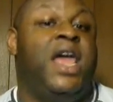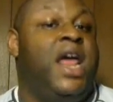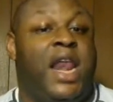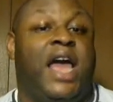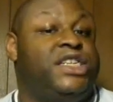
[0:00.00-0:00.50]

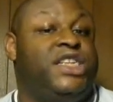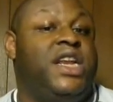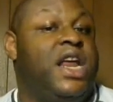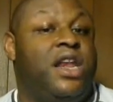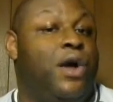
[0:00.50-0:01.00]
like she
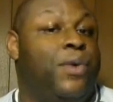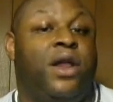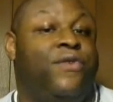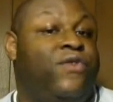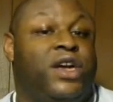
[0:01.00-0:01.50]
didn't know what the
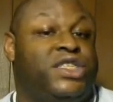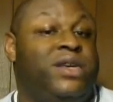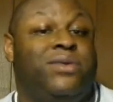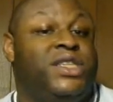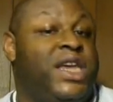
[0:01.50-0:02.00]
fuck she
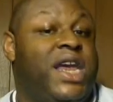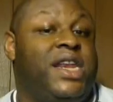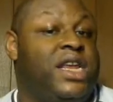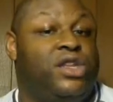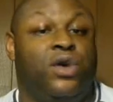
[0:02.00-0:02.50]
was
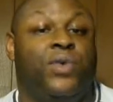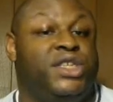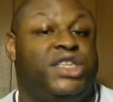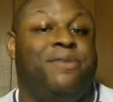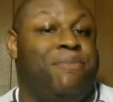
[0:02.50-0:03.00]
getting into when
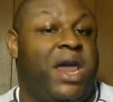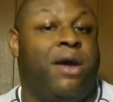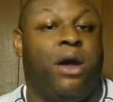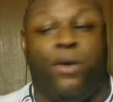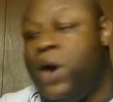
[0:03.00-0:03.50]
she
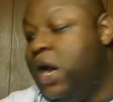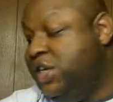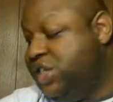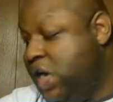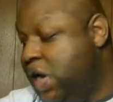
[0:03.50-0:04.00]
married Ray
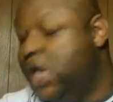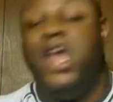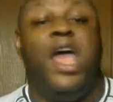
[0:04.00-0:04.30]
J.